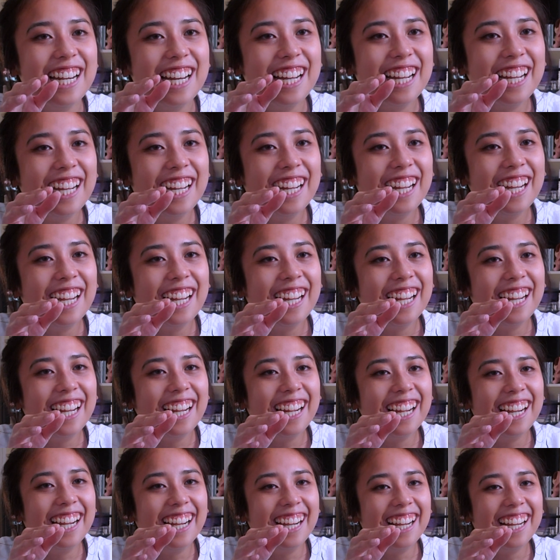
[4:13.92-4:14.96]

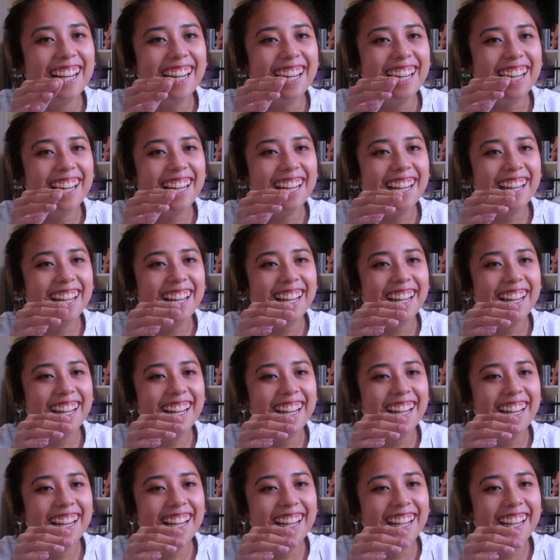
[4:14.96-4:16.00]

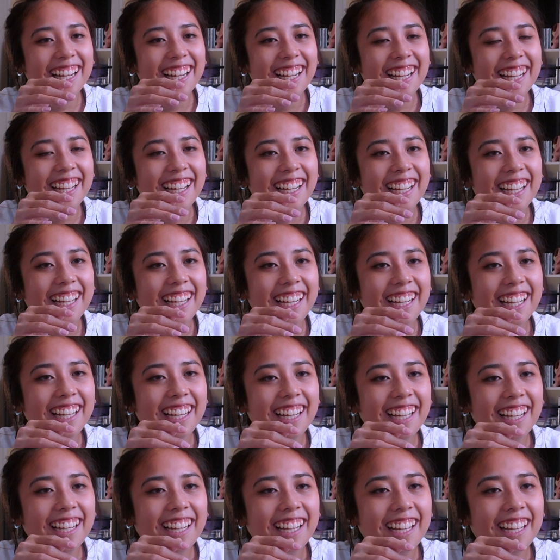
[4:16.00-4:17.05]

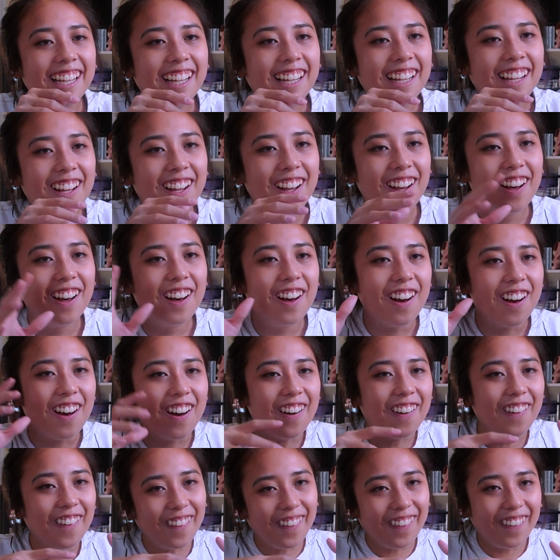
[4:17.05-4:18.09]

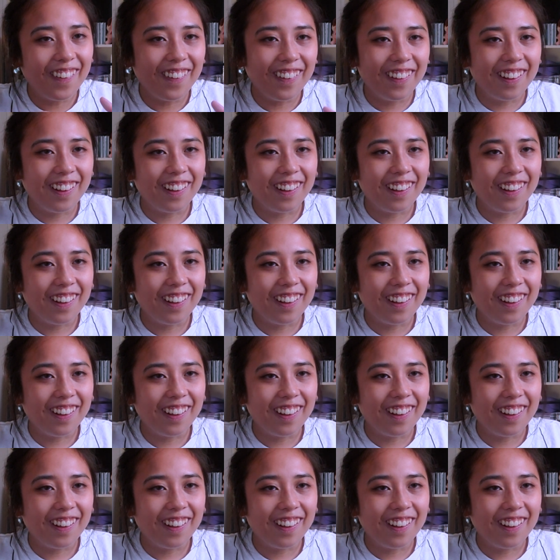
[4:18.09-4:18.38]
[no speech]